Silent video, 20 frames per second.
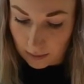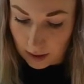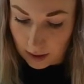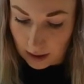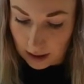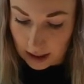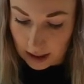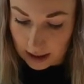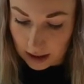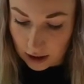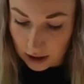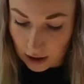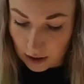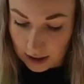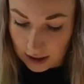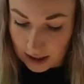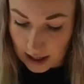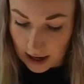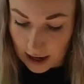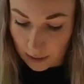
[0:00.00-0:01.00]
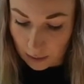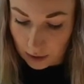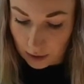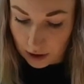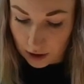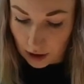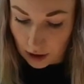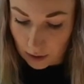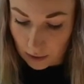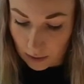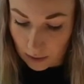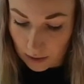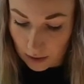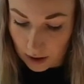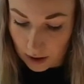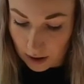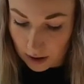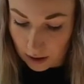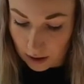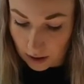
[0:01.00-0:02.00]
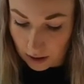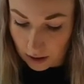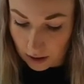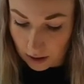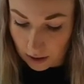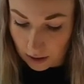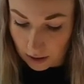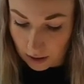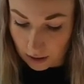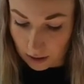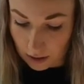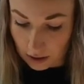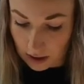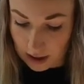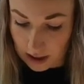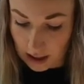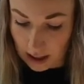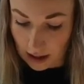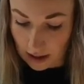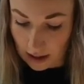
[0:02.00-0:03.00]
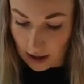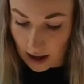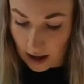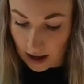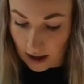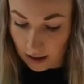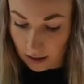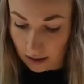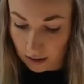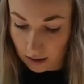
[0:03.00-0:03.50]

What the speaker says: letter goes downwards. So on the T there,